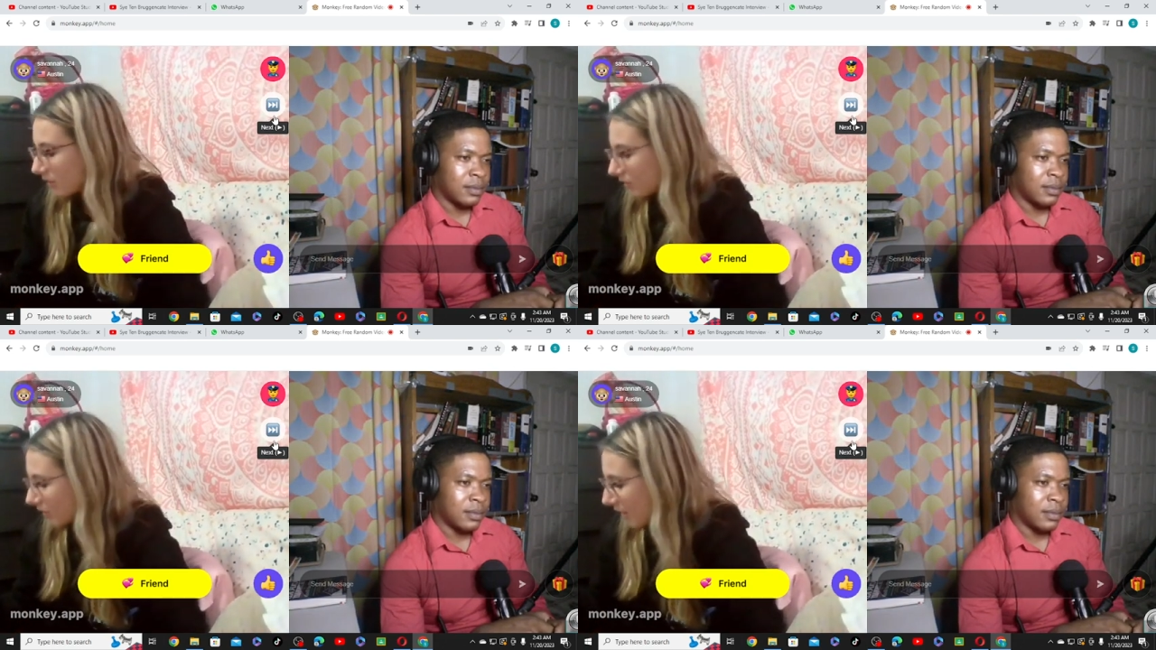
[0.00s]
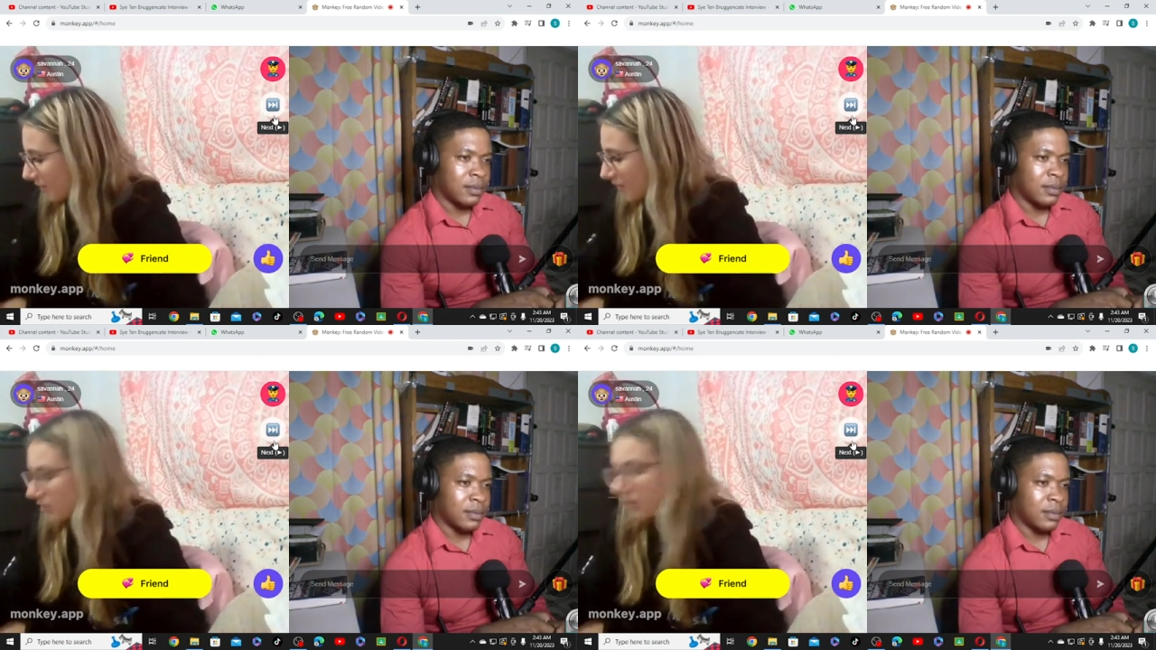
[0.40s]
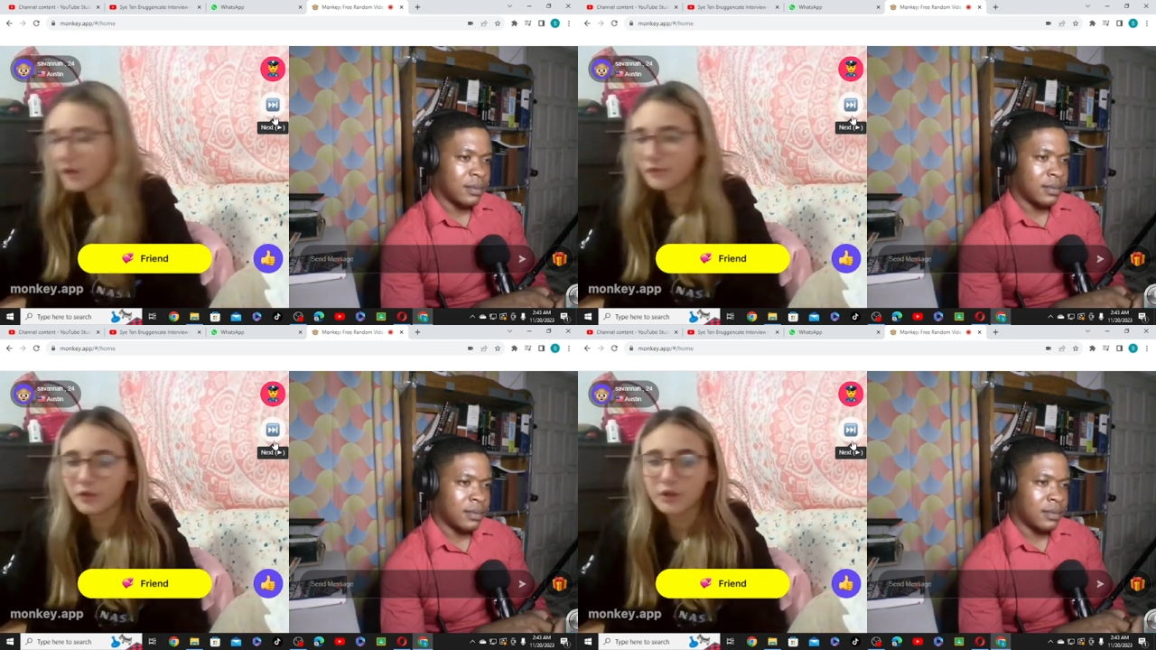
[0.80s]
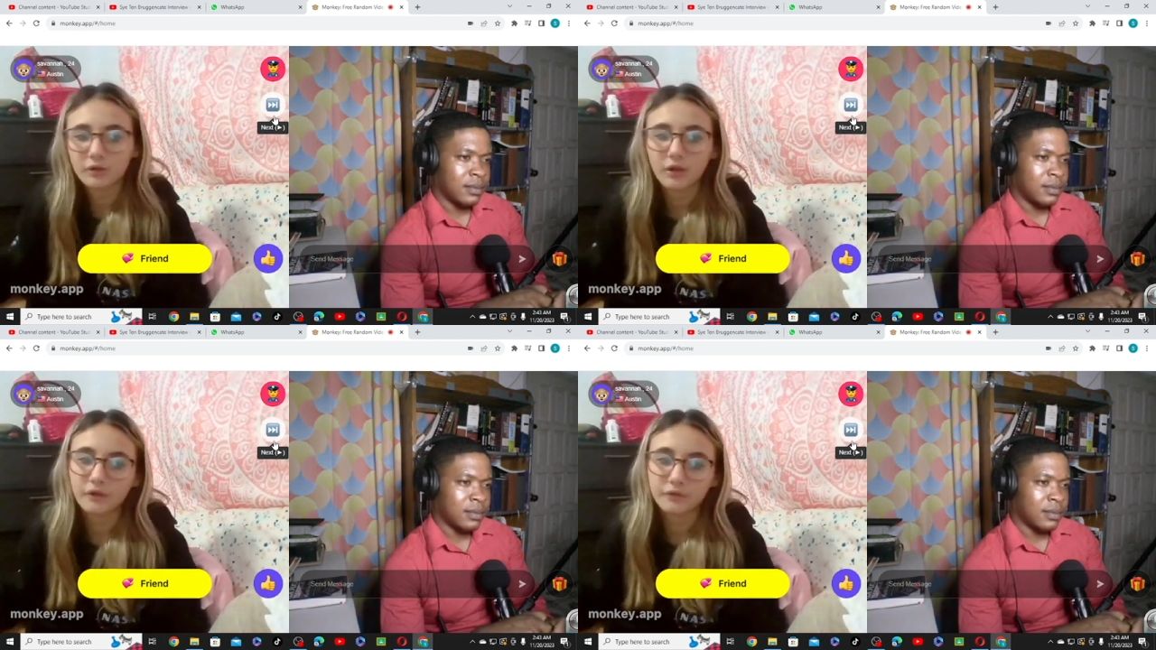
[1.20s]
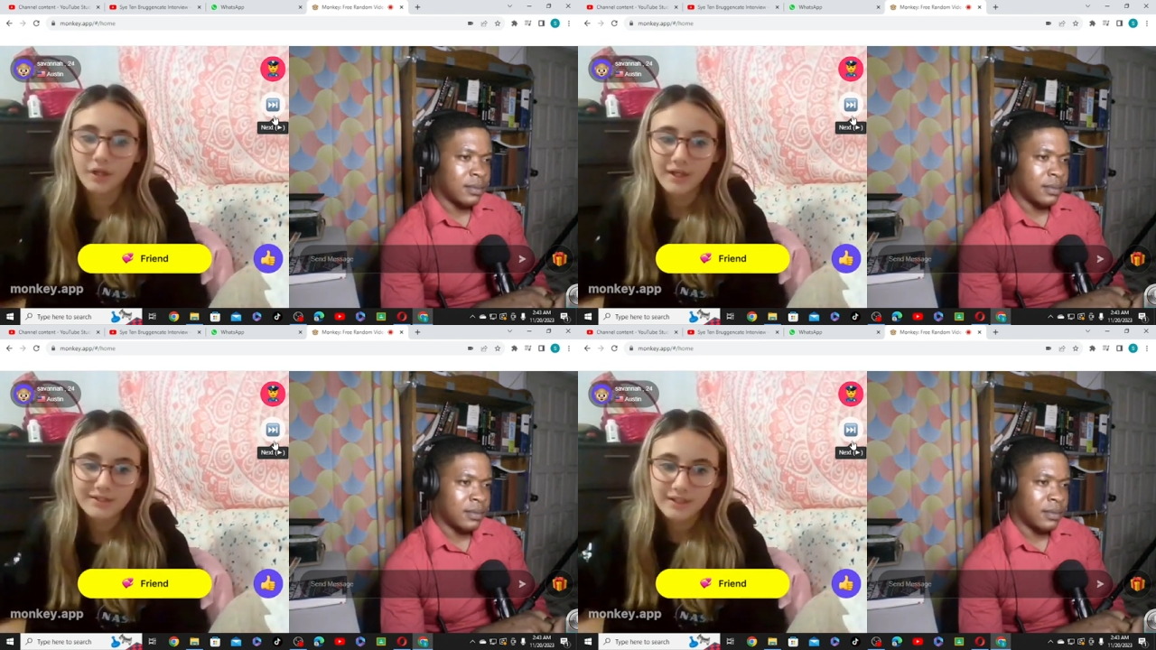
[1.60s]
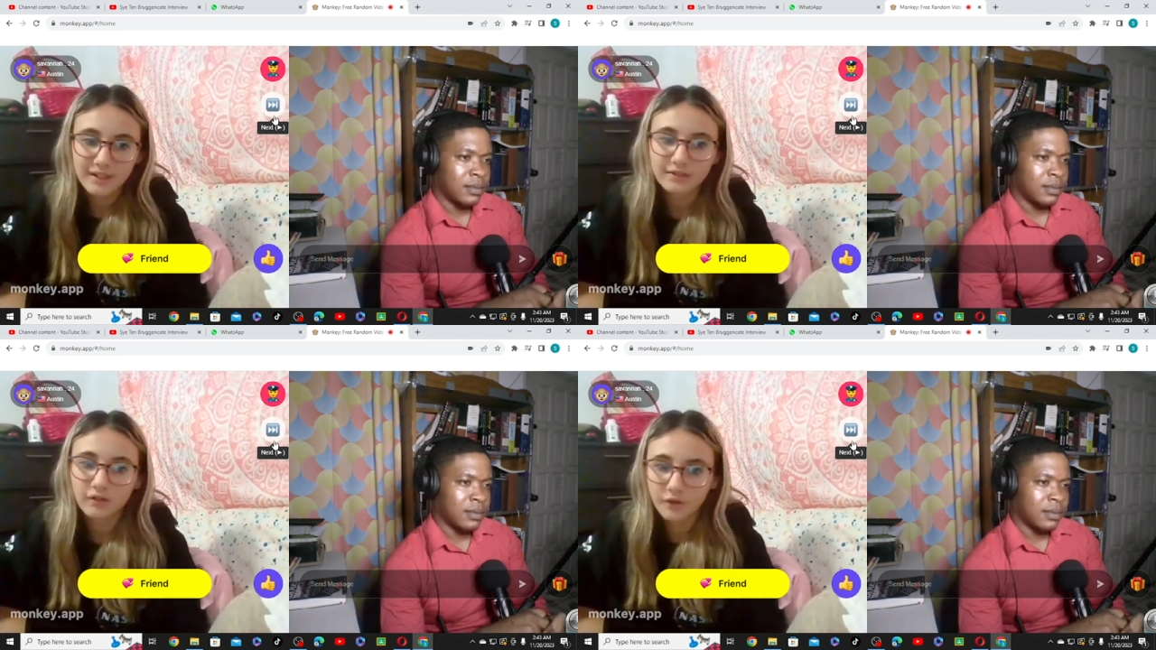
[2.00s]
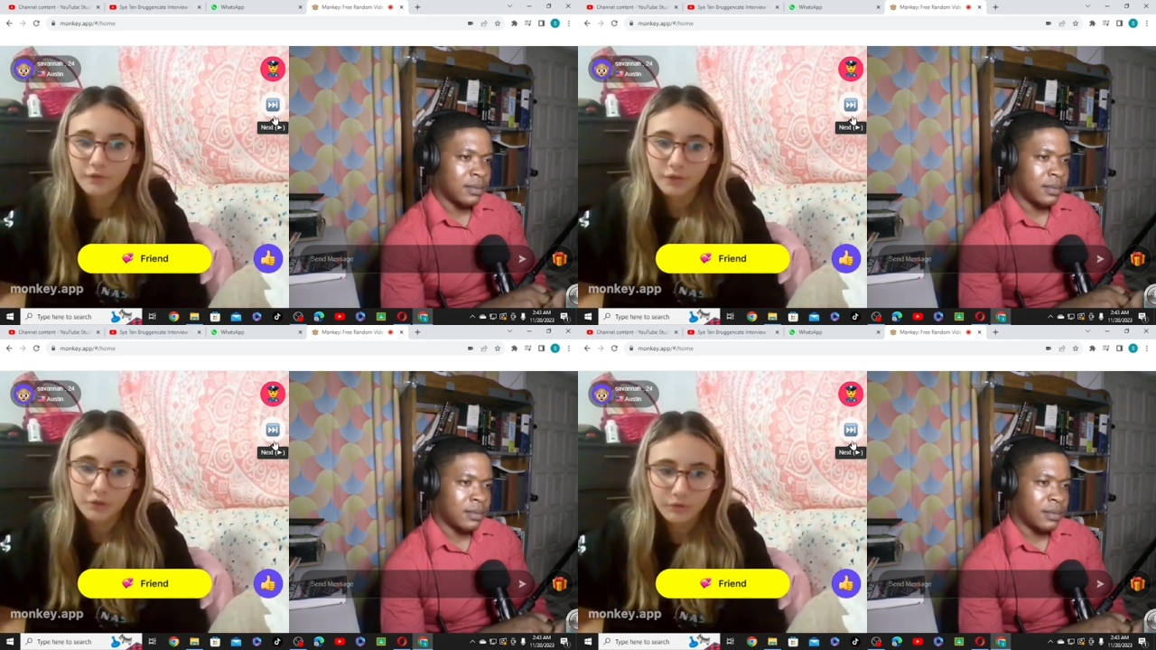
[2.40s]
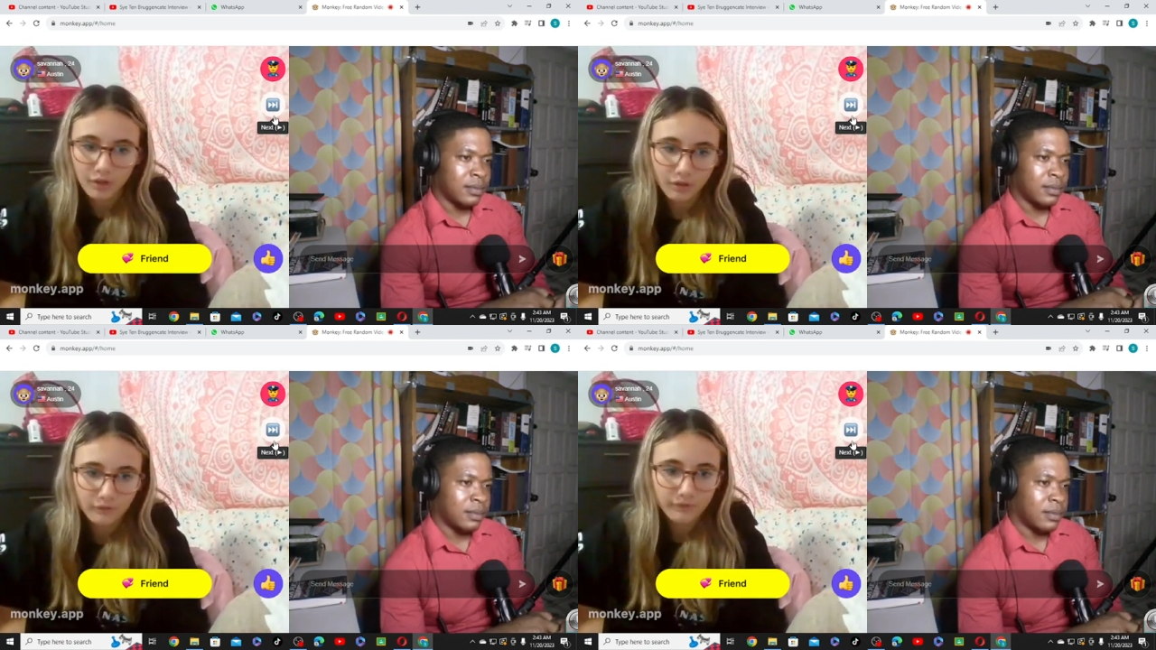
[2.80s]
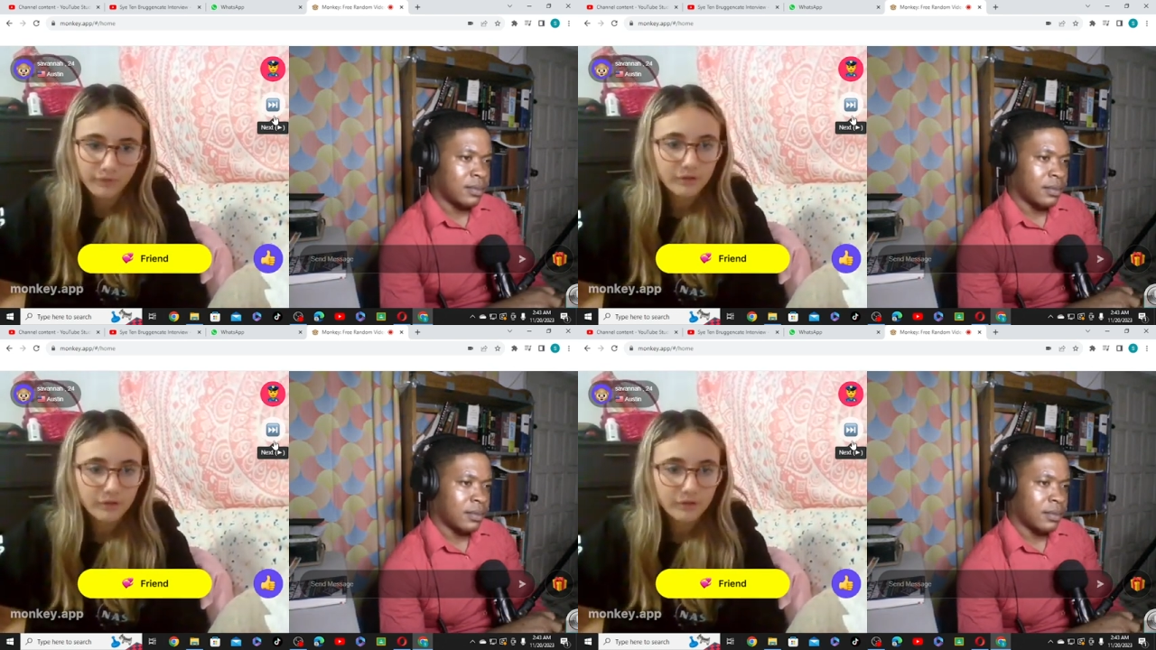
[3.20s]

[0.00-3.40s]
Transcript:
Speaker 1: I mean, you love who you love. God says love who you love.